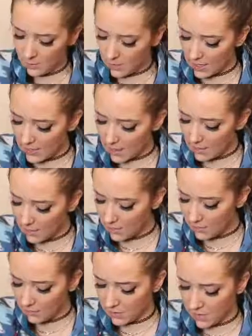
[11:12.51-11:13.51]
You like that or you
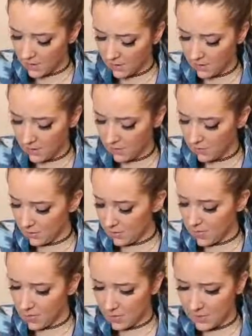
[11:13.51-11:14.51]
don't care? You
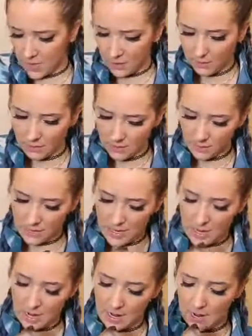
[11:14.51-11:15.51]
can't tell if that's my
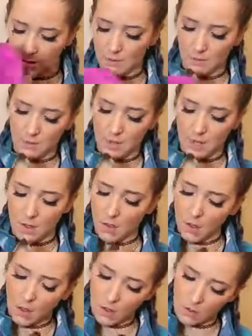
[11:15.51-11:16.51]
hand or what?
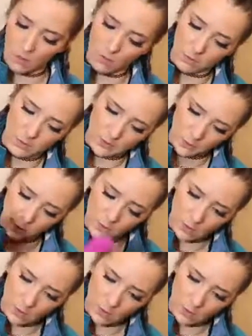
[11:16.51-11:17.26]
Oh, does it